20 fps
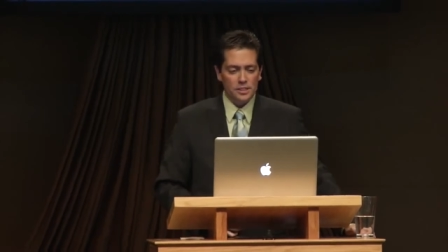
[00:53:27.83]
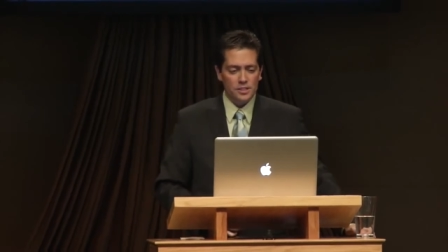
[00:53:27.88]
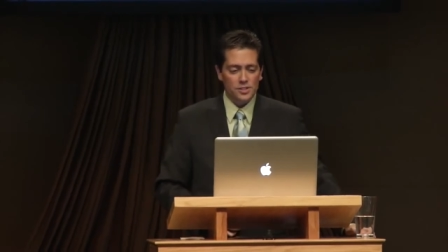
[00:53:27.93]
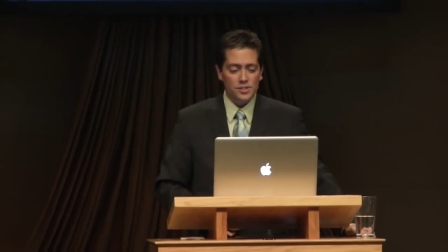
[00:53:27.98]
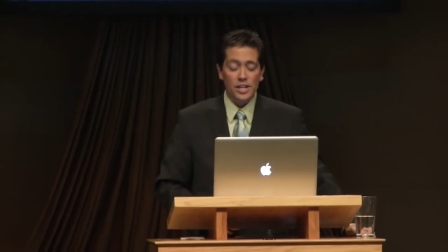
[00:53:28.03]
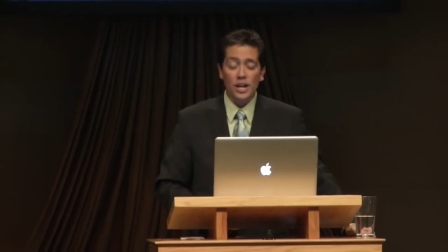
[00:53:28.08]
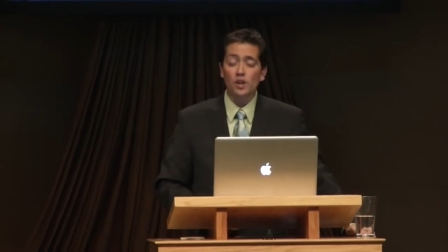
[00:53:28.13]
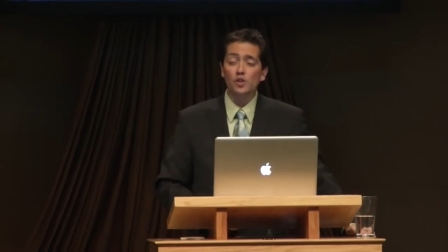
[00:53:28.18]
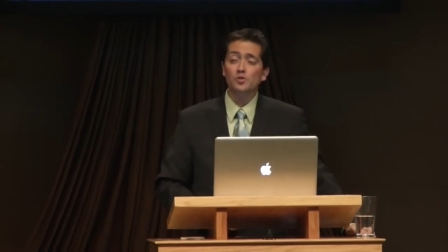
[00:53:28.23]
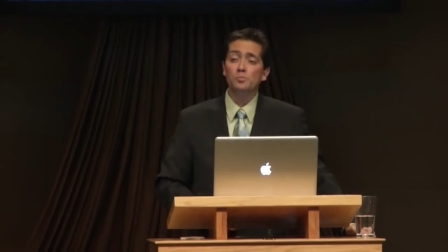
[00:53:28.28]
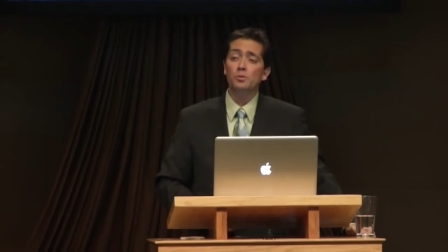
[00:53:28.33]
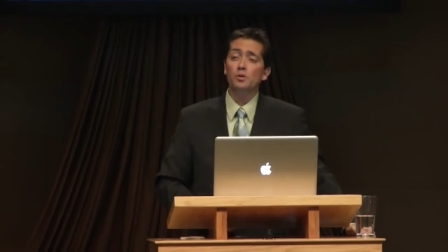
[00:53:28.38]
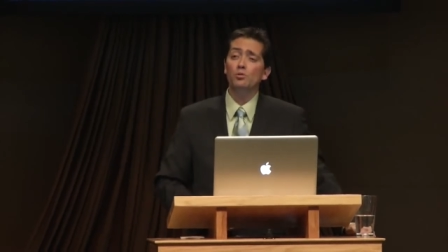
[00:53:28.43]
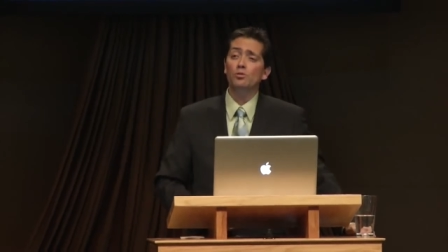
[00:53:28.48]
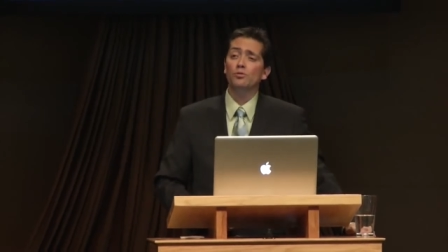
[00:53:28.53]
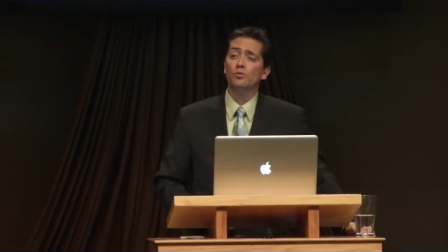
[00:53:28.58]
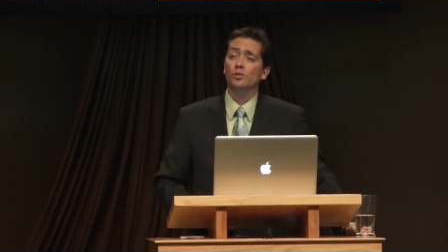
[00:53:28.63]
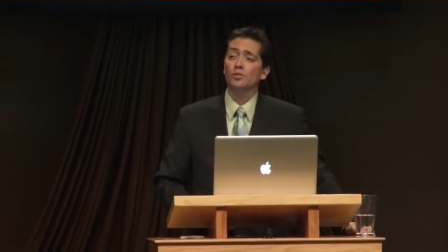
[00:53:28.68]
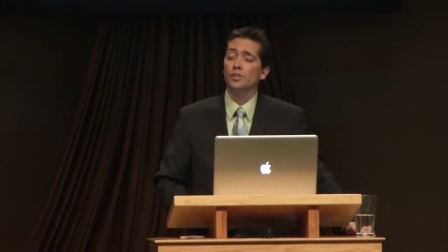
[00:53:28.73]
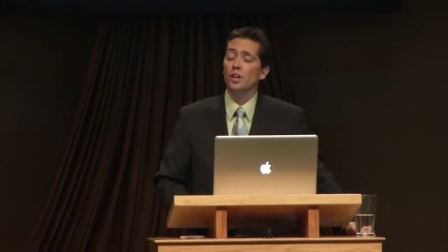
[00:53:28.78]
sounds
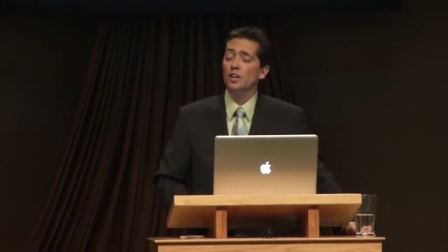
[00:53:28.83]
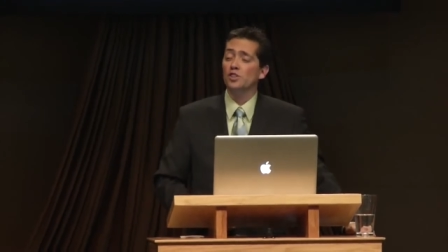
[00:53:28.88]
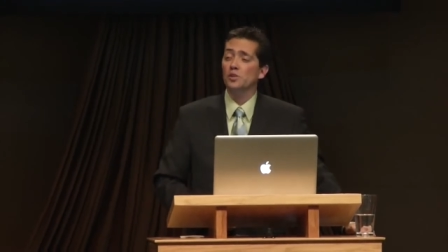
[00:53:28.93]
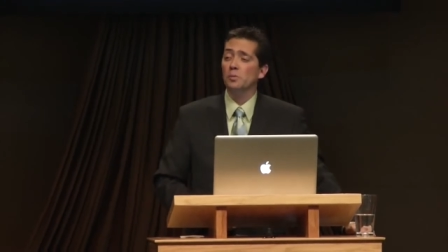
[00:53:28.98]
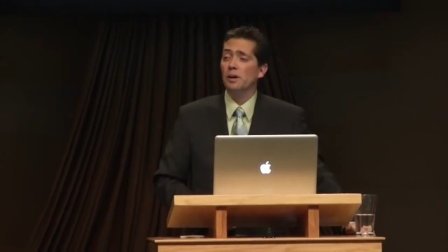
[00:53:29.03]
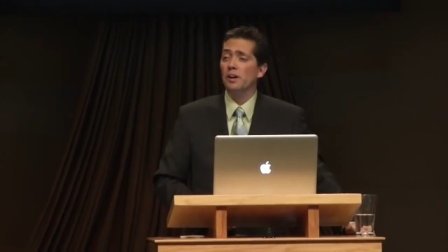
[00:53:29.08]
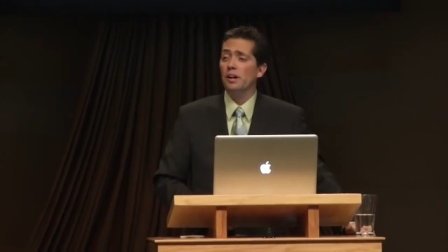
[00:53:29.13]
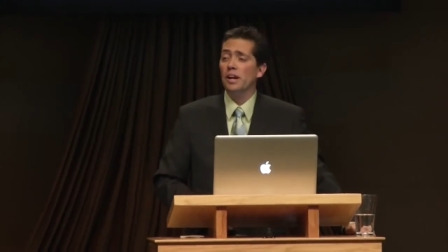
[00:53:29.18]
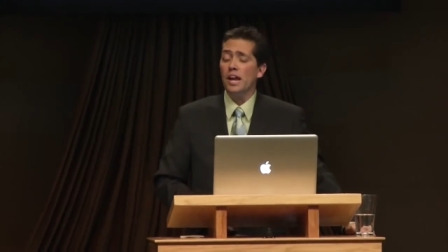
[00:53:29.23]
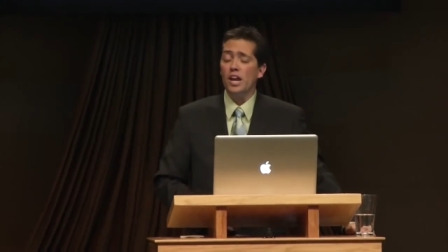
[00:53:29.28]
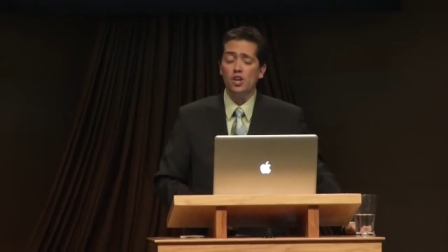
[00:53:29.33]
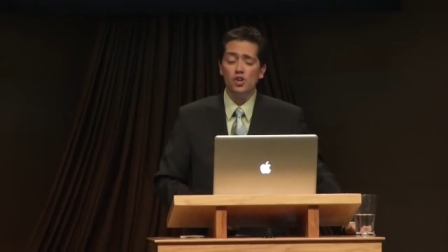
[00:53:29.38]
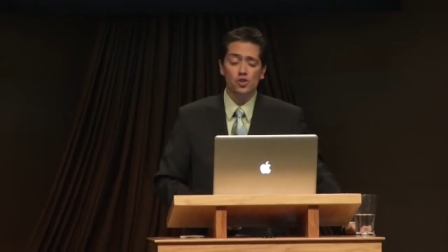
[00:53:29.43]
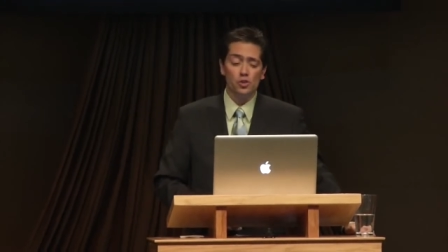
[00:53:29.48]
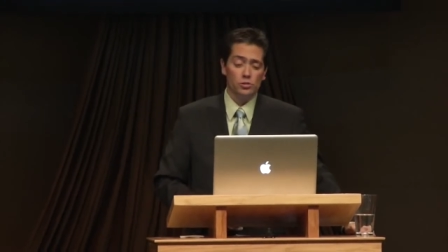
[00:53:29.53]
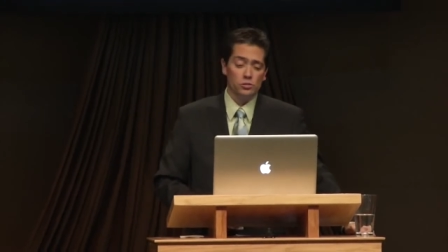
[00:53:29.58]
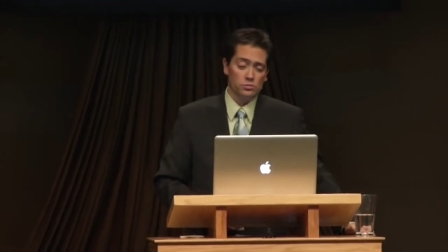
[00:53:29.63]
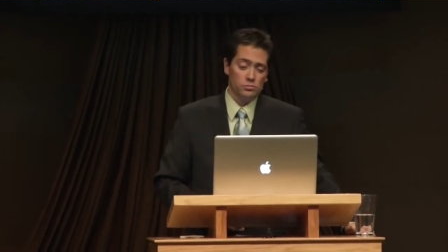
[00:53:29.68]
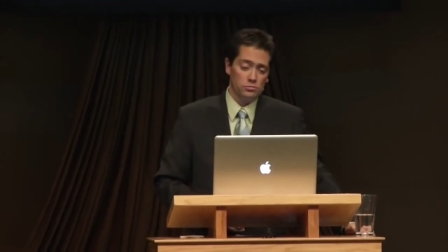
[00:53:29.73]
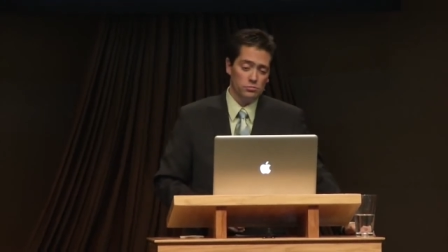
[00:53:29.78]
beautiful, talks about an
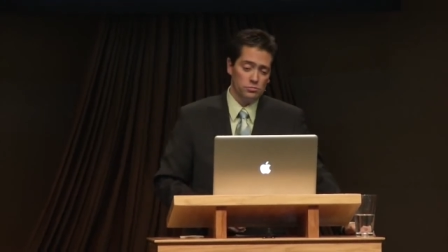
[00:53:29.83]
angel